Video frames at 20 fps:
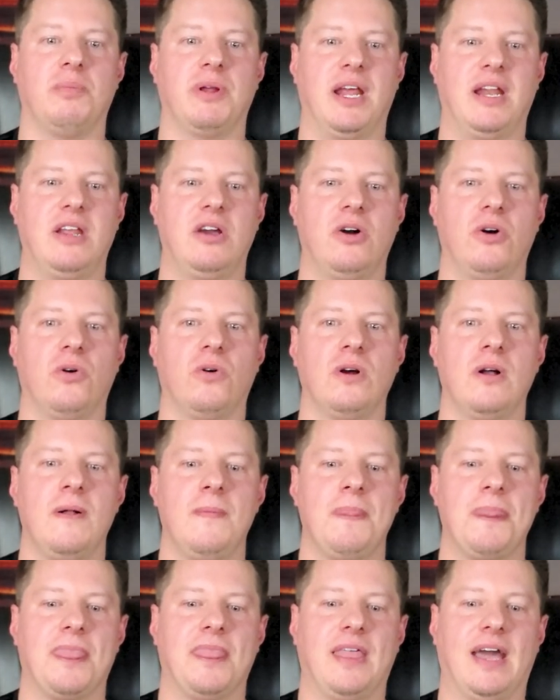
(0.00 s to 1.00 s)
But I know
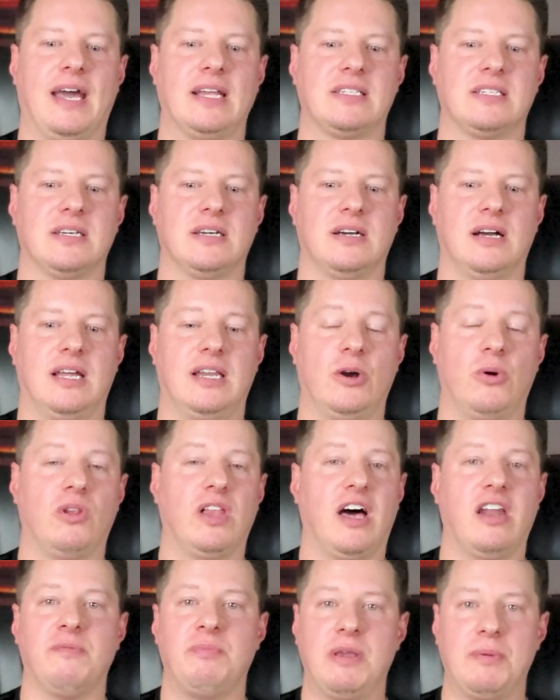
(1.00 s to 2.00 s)
that uh, I know a
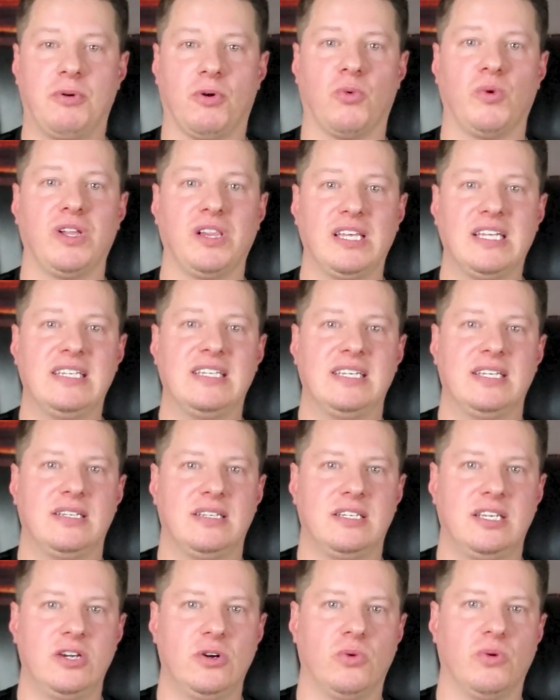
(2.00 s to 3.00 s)
lot of people really did
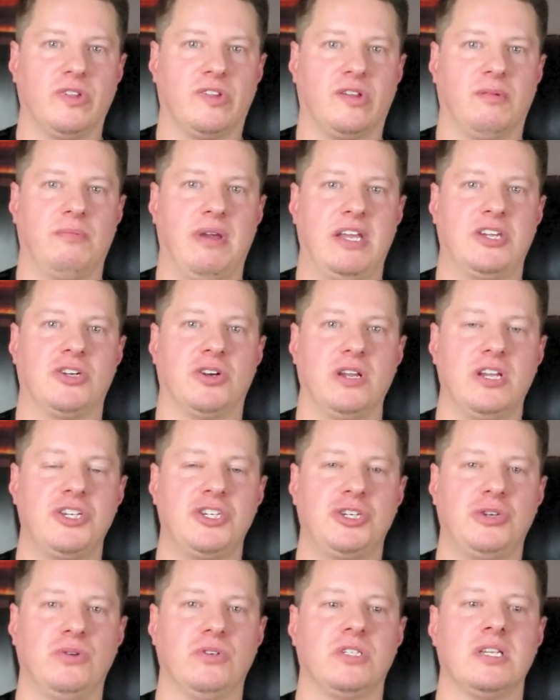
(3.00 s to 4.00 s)
deal with some major
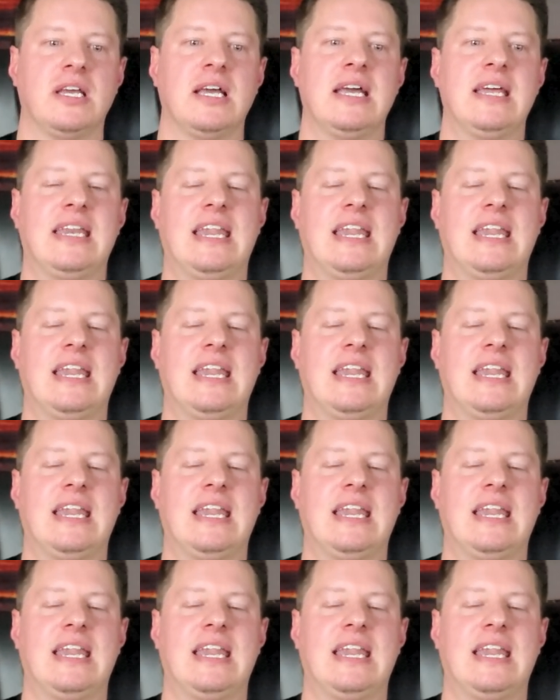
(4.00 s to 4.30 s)
issues.